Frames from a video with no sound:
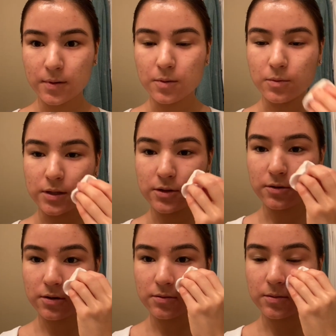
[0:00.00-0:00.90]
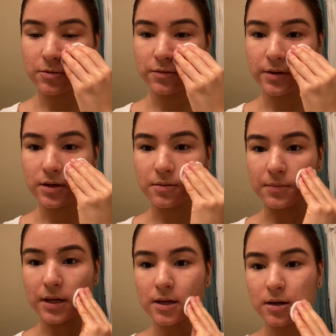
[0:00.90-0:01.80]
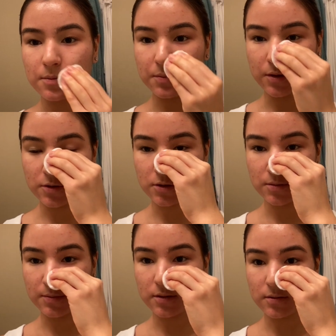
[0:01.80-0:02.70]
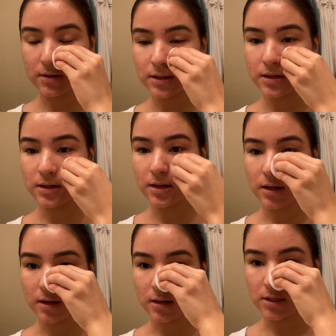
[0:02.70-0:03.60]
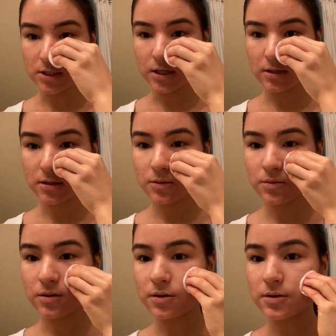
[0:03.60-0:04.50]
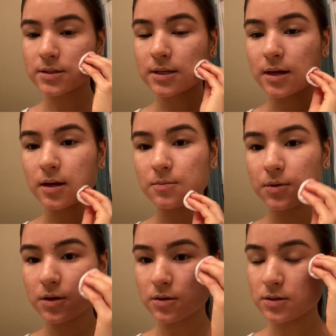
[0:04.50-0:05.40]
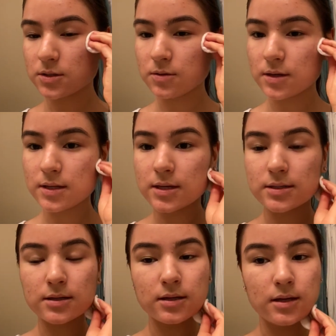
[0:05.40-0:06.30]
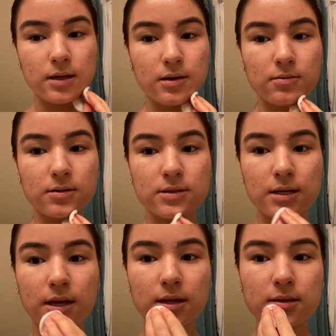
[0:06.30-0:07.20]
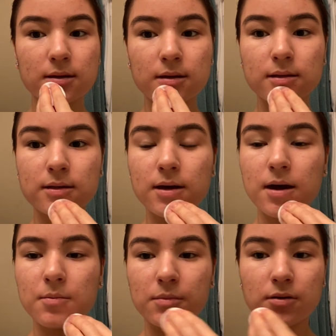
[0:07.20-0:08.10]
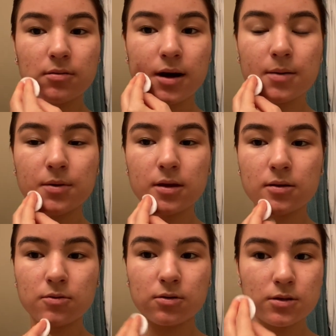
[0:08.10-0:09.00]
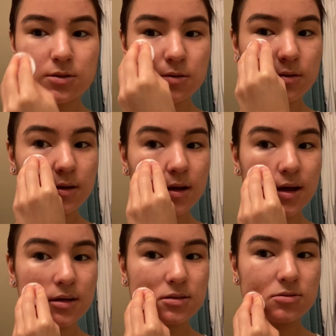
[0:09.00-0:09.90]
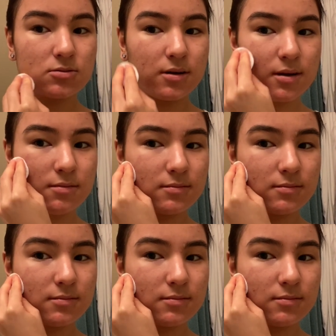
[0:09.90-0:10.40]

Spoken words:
When you are removing your makeup, you should be really gentle with your skin because you can easily irritate it by rubbing or doing extra